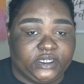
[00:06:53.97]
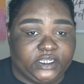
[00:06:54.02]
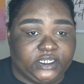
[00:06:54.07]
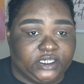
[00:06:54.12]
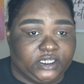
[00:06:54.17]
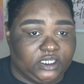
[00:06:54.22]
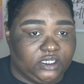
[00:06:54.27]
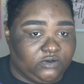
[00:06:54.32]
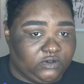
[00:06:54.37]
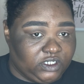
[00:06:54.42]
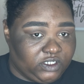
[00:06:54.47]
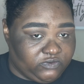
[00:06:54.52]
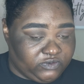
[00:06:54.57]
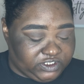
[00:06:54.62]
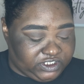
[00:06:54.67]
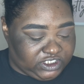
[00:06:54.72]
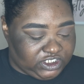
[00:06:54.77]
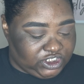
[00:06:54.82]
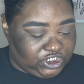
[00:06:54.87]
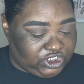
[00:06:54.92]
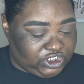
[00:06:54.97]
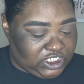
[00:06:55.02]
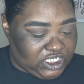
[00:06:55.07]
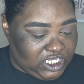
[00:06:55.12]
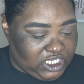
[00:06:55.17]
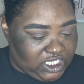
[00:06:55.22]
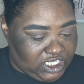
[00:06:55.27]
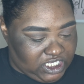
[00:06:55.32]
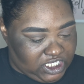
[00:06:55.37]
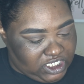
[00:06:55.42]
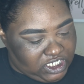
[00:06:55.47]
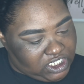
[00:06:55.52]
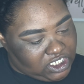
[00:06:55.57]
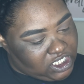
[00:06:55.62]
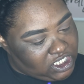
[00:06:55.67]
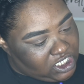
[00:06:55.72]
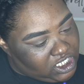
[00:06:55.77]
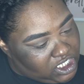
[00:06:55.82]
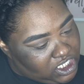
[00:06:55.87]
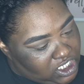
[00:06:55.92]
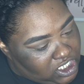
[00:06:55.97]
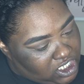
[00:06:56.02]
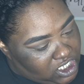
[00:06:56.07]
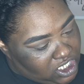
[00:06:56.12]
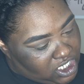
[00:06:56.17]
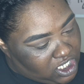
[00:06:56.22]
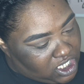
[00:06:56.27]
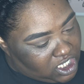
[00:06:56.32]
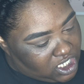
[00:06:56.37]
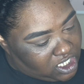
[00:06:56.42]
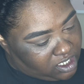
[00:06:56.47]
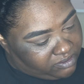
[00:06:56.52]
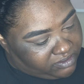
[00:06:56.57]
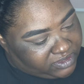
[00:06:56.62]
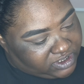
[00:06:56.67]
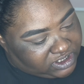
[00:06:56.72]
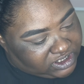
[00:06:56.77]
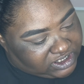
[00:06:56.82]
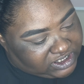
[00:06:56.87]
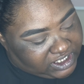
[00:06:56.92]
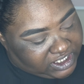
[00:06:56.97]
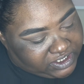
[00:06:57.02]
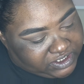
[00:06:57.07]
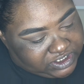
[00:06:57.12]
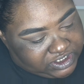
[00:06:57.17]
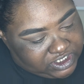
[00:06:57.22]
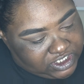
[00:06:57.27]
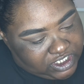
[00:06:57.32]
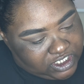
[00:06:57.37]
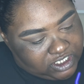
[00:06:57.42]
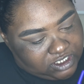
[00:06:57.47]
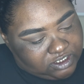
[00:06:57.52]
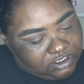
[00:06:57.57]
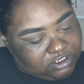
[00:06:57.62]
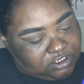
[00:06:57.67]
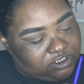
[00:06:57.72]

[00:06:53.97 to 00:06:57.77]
gonna go on with this shade, Seltzer,